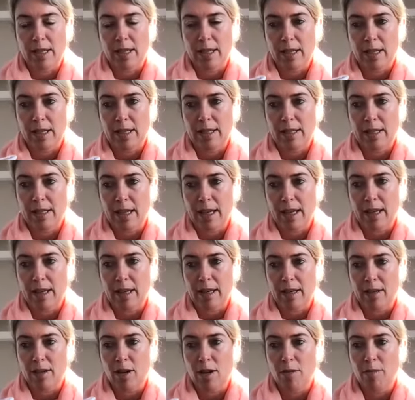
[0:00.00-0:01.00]
these
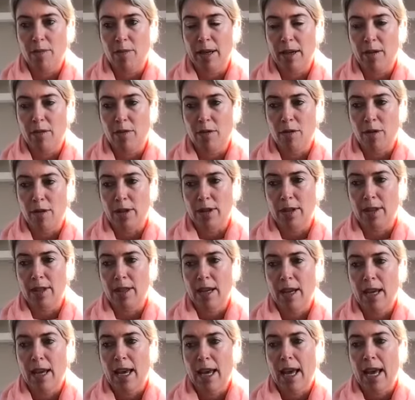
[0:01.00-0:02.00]
thick, knobbly roots.
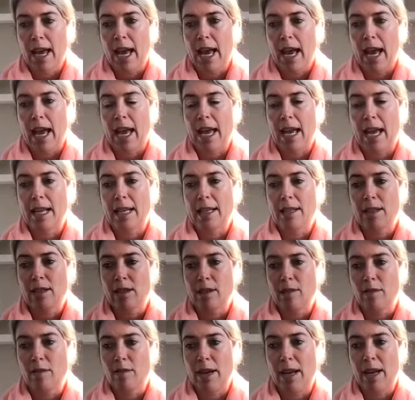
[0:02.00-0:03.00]
And
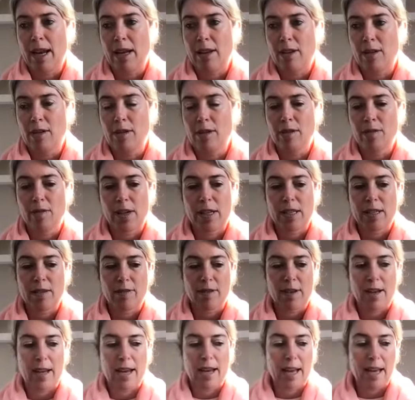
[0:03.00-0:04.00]
when I use
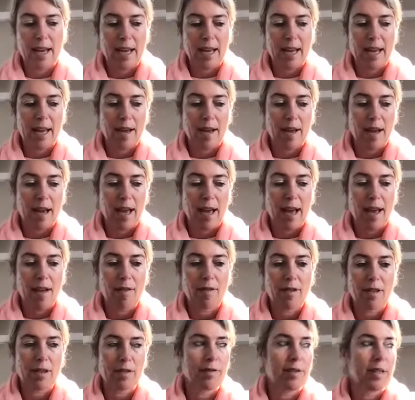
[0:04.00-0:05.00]
vetiver, I have
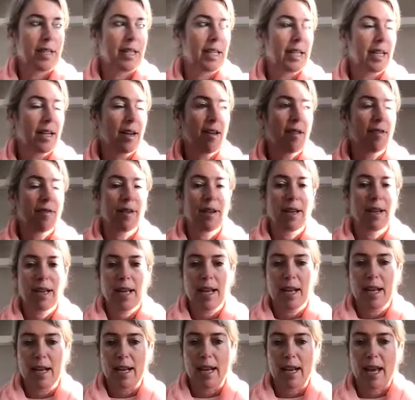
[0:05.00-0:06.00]
this feeling of
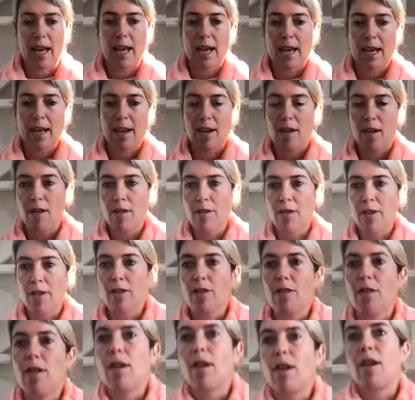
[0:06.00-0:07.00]
lying on the
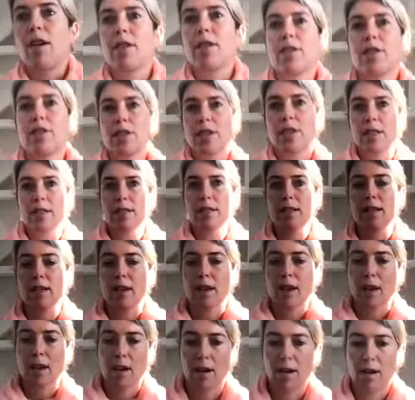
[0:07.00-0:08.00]
grass, just
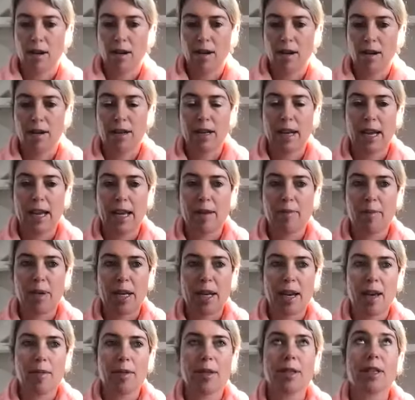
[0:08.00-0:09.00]
like
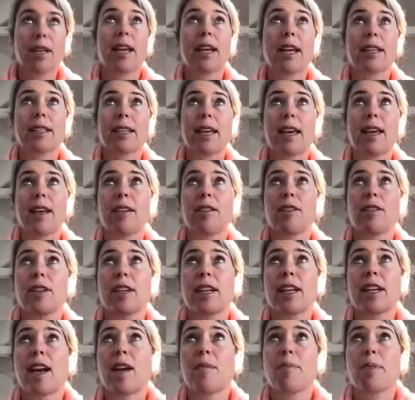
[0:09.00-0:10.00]
being able to exhale,
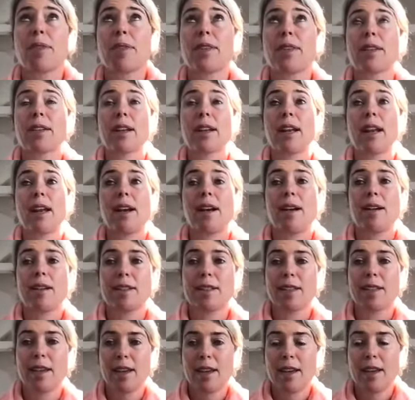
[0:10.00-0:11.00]
looking up at the
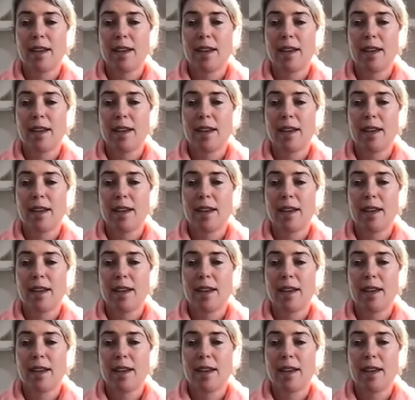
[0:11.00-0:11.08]
clouds,